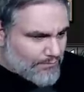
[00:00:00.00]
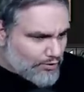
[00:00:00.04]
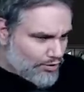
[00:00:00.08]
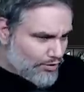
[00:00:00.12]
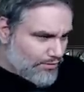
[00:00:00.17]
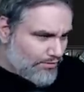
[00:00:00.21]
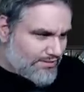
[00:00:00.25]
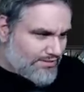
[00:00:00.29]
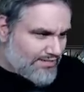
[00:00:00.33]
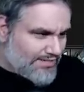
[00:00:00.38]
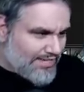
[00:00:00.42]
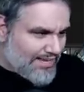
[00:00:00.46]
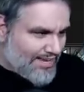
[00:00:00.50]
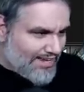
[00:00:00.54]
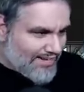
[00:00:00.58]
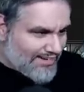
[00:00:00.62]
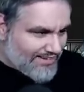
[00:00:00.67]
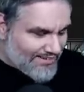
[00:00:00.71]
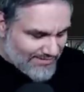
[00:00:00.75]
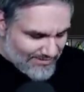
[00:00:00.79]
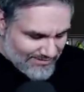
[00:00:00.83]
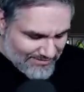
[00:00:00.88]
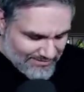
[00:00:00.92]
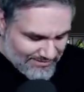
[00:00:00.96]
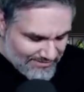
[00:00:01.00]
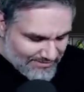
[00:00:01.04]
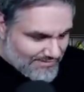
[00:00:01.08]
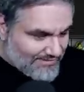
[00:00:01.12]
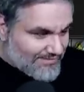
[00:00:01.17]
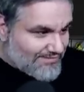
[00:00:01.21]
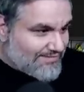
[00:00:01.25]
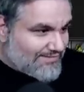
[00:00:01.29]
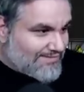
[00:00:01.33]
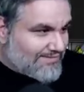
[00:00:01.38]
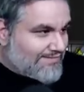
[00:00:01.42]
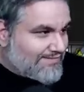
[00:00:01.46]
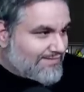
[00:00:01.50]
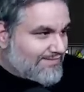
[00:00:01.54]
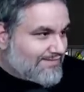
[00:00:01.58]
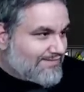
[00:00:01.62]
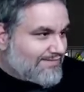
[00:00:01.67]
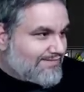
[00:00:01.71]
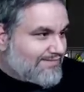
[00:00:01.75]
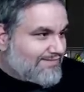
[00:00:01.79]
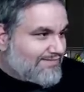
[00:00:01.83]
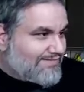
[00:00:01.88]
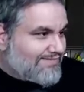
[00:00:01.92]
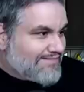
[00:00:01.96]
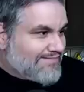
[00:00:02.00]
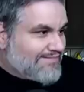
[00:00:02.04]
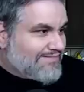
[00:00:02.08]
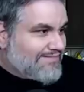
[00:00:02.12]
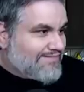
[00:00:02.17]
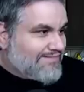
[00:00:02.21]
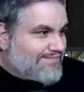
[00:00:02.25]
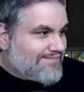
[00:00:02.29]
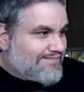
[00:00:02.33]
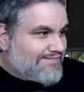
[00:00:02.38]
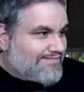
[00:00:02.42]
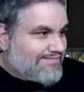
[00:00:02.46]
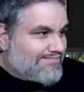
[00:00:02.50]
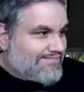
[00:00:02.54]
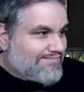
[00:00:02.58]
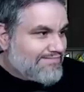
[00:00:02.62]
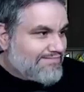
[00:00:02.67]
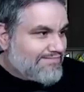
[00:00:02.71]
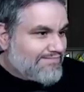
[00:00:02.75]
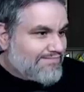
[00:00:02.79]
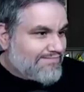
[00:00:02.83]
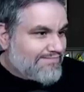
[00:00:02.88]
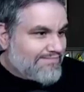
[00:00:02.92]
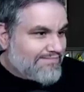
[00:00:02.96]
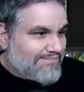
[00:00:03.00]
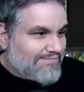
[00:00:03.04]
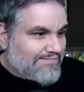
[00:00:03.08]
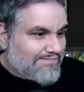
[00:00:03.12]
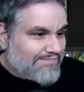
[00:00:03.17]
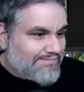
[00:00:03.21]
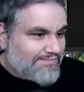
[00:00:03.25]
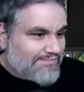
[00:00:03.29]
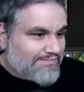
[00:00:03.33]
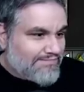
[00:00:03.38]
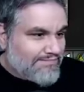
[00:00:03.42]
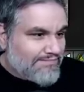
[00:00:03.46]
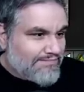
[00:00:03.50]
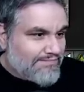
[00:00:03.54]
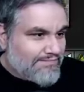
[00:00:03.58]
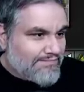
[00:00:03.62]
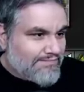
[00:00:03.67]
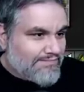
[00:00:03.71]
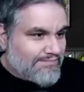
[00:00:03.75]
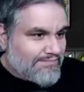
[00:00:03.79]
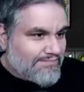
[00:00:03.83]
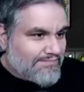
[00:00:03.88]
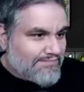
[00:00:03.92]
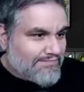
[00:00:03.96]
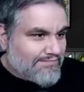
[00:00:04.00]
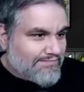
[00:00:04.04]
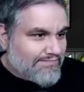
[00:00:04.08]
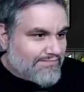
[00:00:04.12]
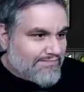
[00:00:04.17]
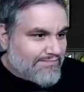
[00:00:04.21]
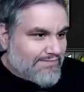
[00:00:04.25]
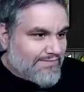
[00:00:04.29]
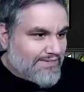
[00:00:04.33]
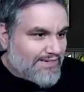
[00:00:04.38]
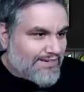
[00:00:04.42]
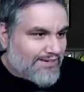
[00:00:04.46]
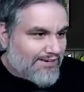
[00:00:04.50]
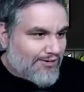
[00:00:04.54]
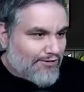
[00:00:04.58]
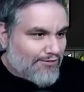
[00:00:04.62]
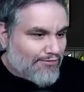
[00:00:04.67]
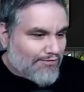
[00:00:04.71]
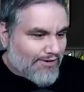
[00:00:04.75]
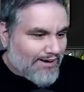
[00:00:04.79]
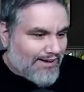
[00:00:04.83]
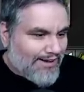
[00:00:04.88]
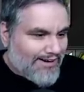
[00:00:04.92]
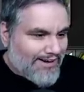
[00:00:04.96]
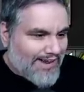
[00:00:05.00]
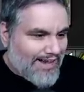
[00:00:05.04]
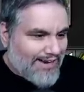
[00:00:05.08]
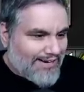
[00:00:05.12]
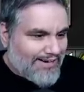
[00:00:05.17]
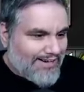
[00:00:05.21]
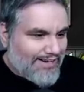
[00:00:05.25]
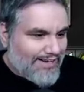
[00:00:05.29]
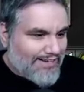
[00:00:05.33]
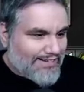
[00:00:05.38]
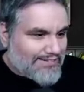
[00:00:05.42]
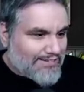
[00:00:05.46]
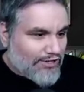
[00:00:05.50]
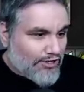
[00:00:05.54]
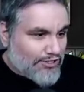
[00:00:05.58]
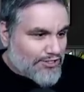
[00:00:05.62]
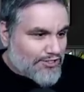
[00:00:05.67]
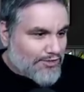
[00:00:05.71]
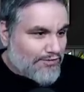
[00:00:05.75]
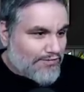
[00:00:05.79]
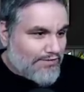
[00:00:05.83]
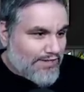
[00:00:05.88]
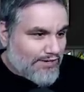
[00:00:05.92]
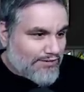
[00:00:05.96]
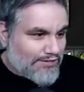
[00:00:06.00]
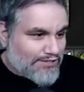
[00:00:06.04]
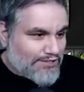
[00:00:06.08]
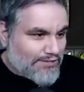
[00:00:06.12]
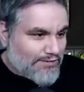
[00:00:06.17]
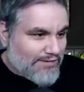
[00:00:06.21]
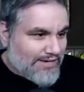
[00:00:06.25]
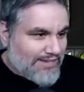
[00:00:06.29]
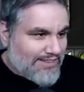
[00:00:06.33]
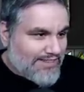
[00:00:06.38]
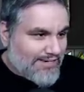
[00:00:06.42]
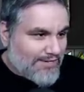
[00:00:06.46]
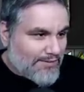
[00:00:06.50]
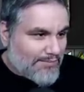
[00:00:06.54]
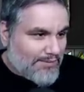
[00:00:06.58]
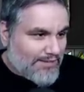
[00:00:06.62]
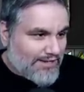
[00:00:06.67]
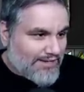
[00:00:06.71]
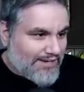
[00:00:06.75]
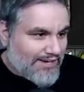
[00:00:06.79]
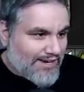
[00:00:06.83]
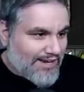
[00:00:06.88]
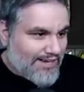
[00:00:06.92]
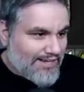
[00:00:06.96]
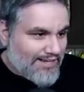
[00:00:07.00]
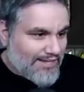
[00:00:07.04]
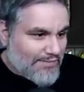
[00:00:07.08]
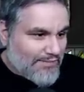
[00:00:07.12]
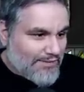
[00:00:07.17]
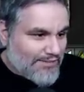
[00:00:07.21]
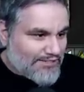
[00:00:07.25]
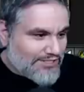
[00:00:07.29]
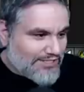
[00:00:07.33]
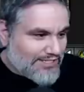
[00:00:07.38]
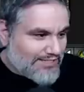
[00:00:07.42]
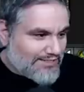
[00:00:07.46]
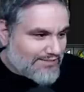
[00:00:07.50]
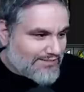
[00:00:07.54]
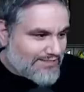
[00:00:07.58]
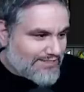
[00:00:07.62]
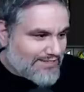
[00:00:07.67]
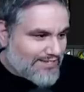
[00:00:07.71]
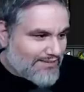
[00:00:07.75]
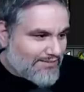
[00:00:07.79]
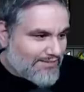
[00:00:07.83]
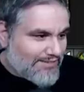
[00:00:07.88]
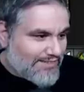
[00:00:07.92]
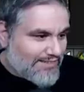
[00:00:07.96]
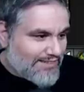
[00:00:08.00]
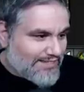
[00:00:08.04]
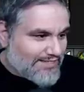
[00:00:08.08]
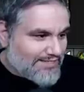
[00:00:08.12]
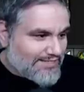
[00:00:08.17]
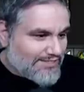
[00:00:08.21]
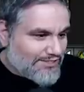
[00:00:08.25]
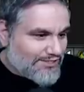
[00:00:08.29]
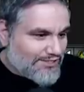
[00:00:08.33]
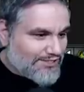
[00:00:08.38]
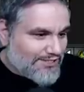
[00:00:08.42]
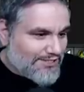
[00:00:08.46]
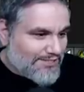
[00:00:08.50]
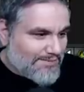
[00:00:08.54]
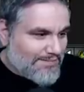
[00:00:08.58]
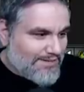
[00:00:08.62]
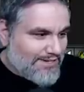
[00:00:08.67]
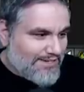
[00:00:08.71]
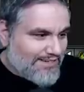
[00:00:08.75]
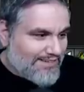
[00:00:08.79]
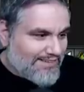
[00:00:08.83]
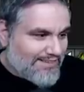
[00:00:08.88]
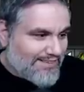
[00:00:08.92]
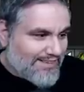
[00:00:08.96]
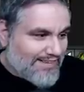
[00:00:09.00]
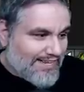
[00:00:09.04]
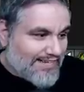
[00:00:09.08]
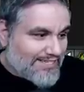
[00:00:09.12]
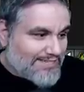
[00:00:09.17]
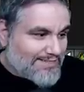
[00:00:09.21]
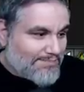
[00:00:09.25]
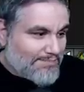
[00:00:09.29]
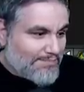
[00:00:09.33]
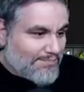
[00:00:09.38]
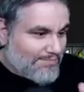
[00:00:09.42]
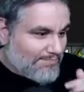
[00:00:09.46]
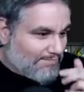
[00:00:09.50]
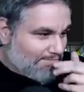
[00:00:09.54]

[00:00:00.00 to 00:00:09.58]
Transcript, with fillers: Do it again. Try again later. All right, I guess. Also, if they don't do anything or play a guy like we just get to attack with this and Shinobi, that's...